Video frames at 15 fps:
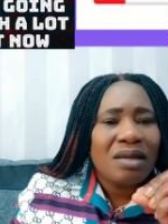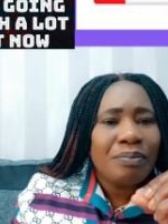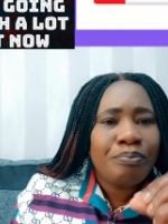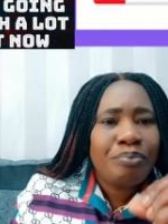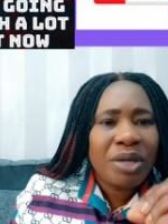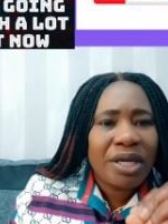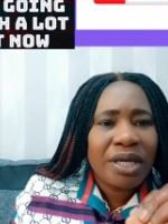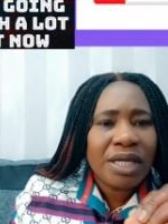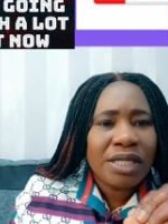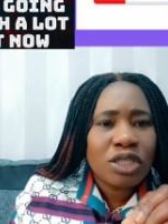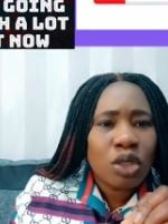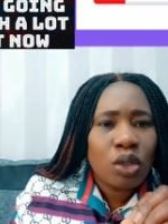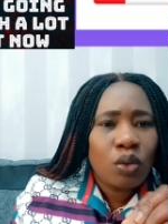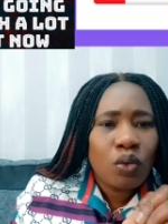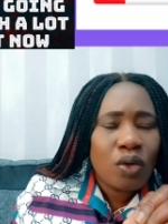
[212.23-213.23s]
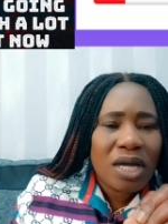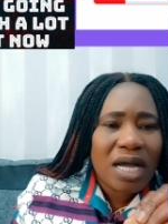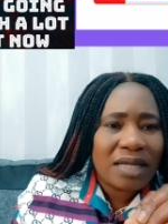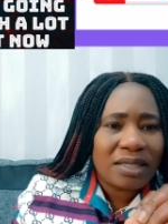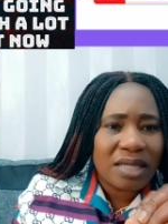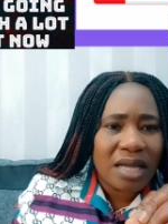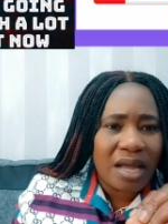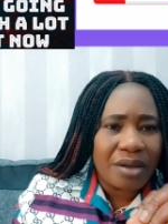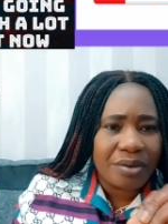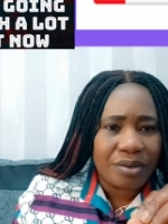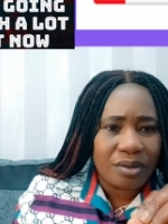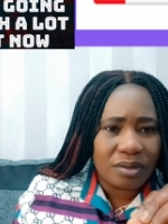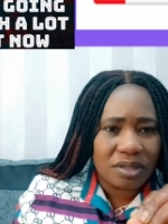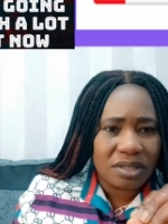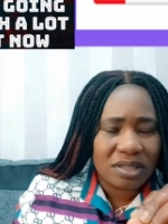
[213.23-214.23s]
begin to look at
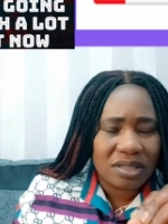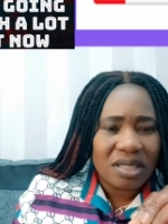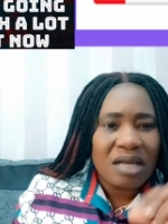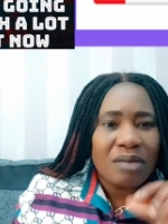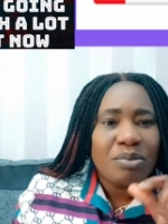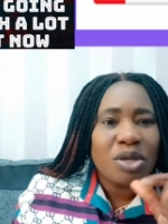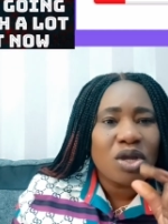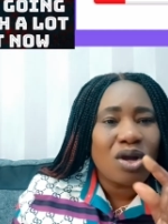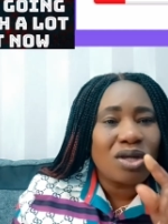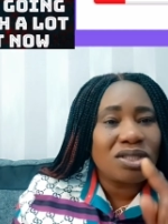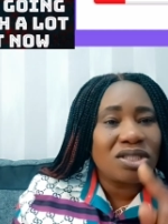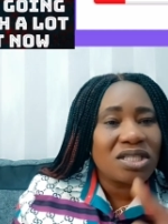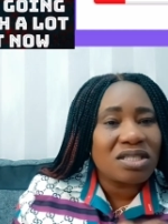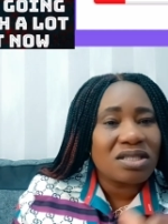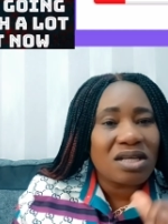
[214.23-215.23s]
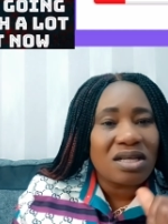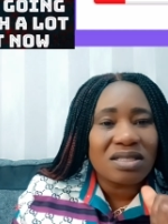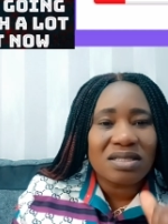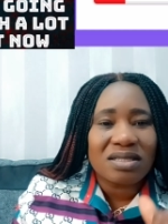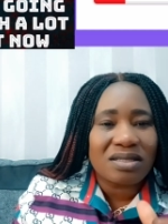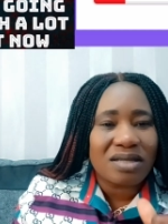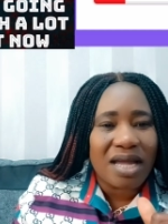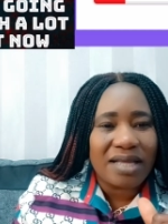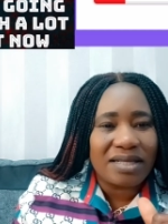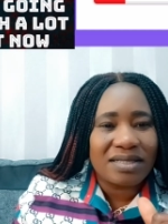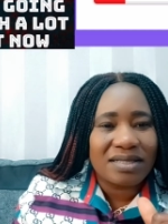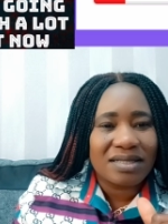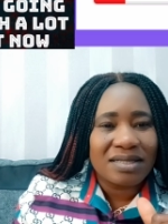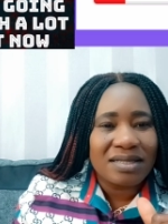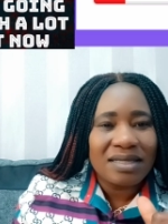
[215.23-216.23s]
errors, because Jesus
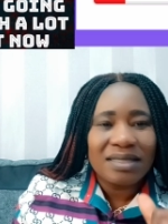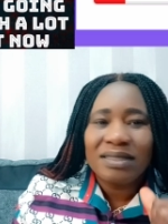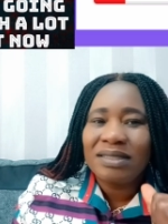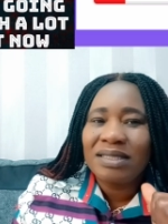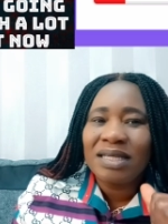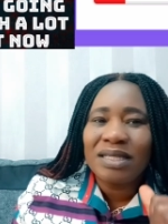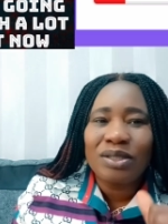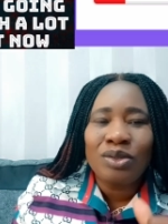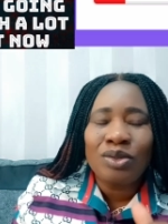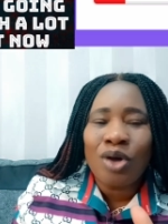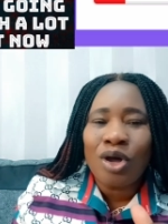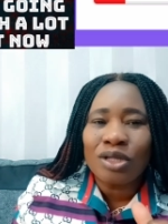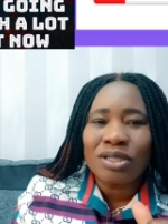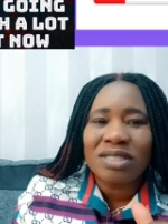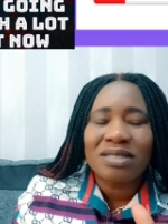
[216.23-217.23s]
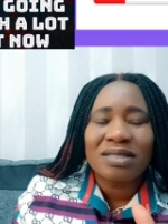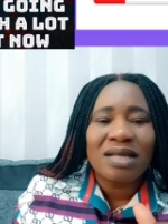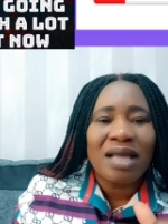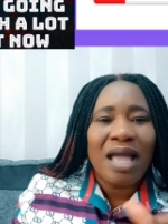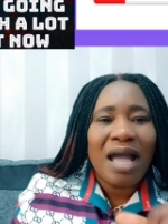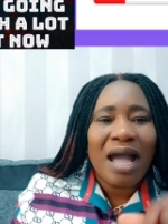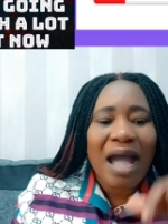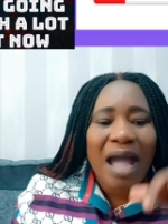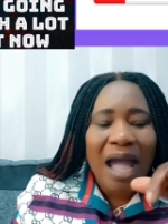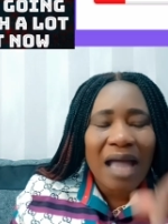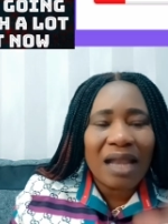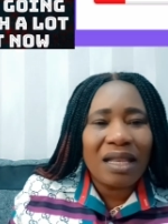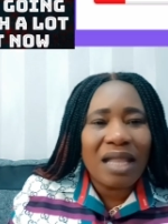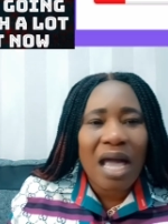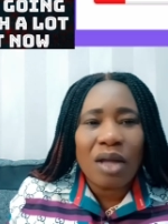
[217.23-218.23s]
Christ did not
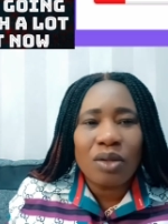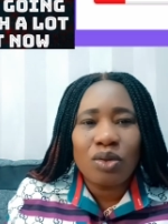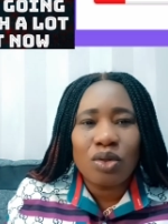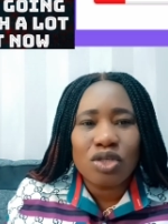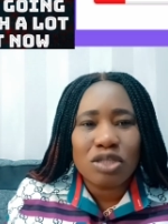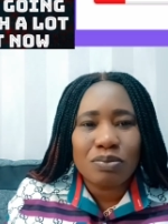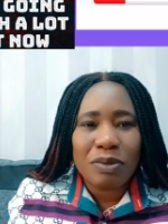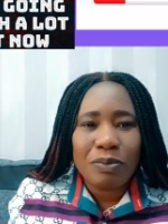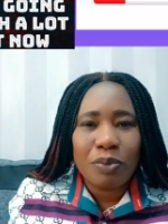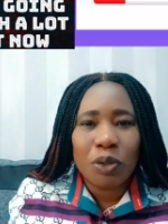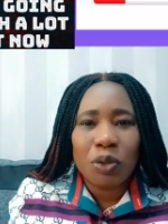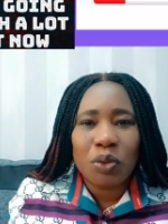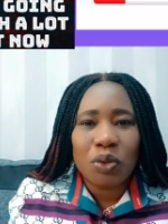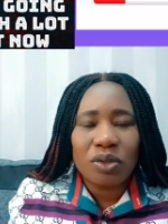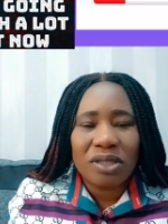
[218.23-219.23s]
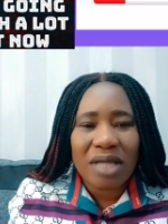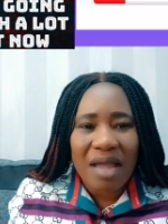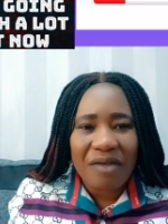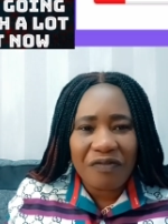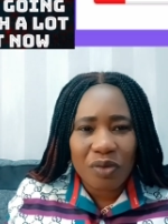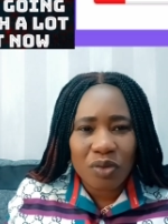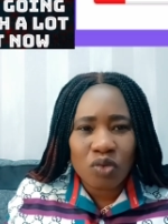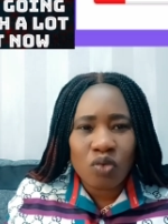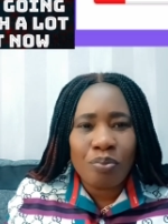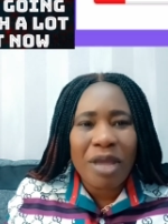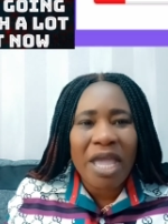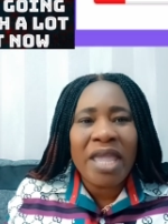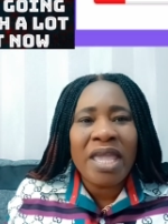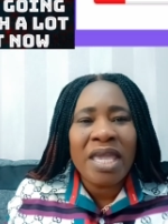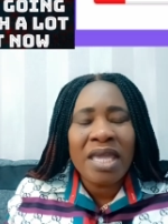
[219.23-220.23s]
allow those people to die for you,
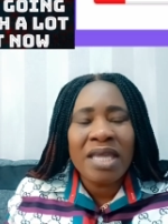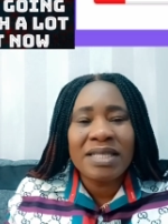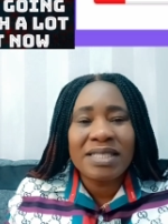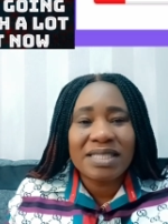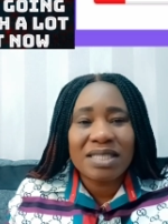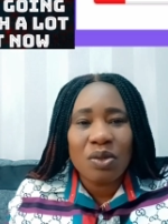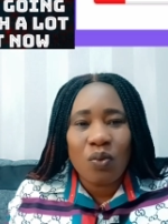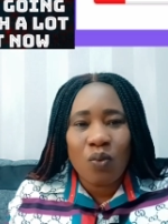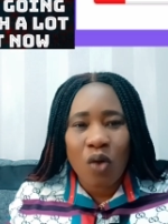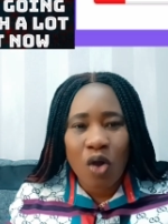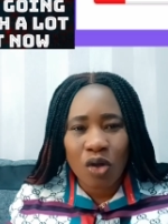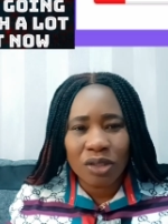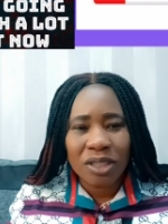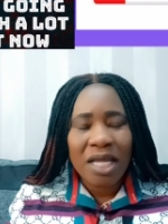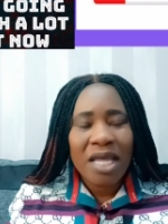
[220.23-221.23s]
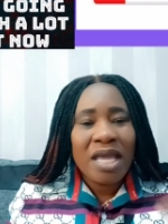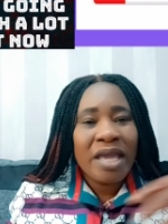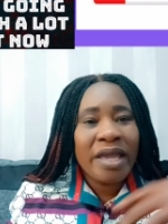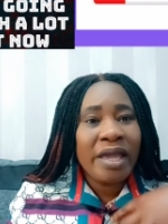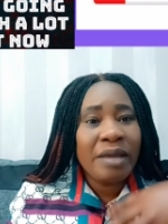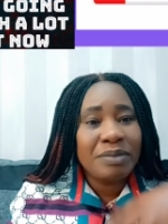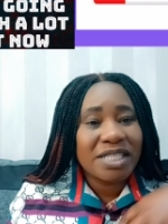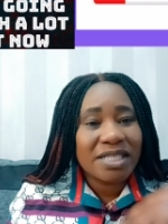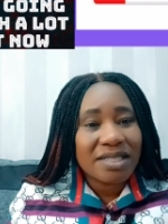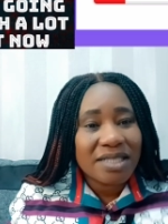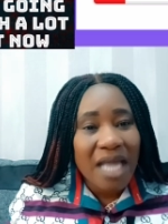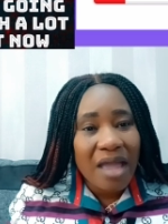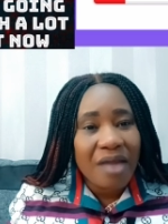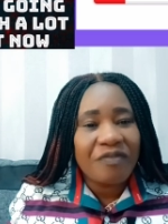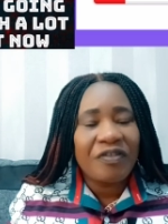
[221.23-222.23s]
but he is the one
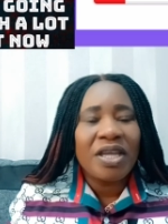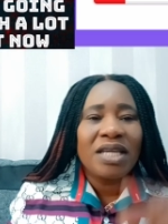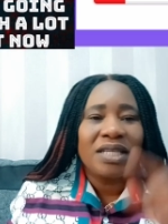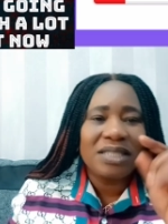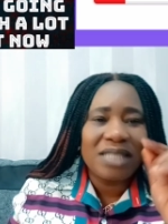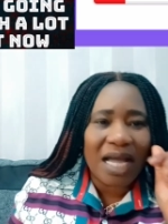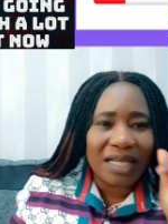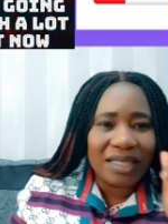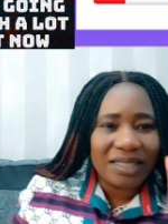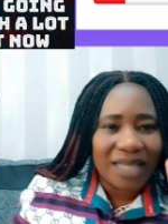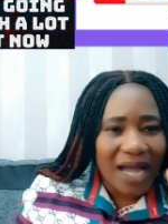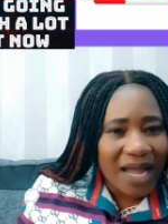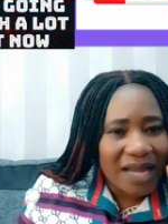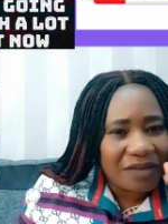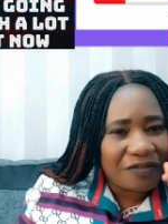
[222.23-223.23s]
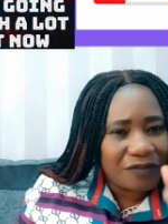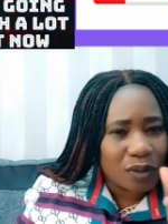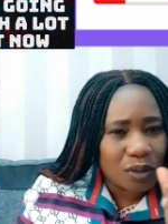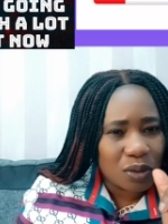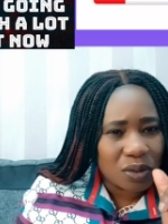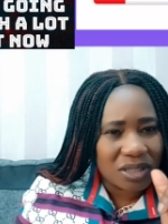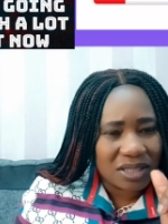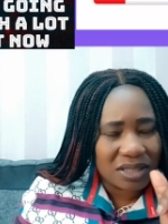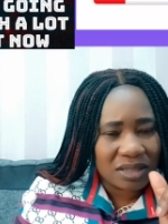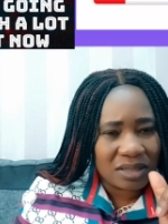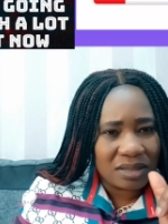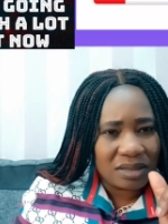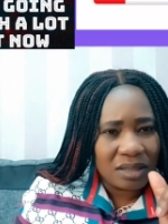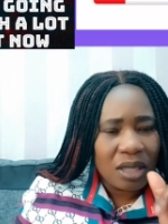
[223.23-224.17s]
himself that died for your sin.